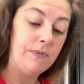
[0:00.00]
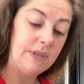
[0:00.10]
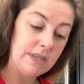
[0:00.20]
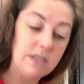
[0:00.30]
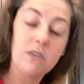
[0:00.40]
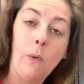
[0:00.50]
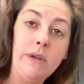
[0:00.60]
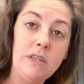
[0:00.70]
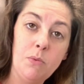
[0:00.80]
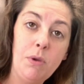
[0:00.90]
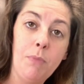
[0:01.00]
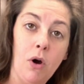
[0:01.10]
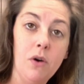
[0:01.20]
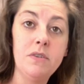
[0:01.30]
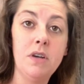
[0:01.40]
this is going to be
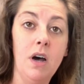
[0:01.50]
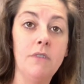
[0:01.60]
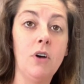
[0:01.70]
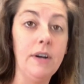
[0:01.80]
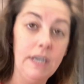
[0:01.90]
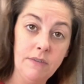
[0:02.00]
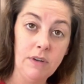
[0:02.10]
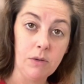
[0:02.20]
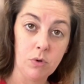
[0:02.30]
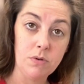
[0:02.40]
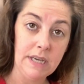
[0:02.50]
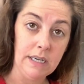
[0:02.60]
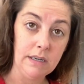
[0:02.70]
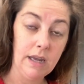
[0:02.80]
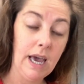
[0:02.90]
part of our evening routine,